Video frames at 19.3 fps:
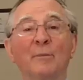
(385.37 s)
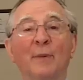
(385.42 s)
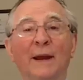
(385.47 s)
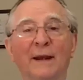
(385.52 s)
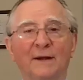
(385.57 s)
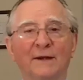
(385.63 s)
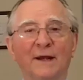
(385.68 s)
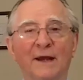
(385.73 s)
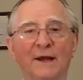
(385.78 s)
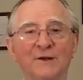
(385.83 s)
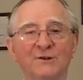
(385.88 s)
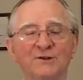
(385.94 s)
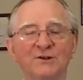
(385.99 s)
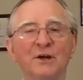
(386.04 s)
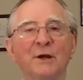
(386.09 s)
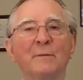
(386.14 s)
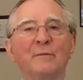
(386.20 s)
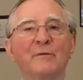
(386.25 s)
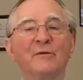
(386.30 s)
pet care
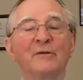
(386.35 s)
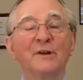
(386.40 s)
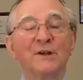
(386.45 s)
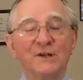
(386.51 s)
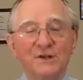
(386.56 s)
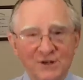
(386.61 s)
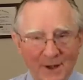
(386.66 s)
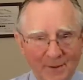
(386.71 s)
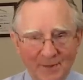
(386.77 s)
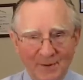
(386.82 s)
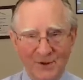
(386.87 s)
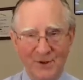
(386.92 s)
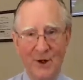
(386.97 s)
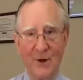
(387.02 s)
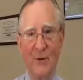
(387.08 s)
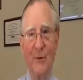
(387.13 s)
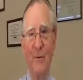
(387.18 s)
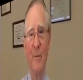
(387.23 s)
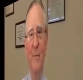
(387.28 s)
tip for this
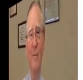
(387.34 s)
episode.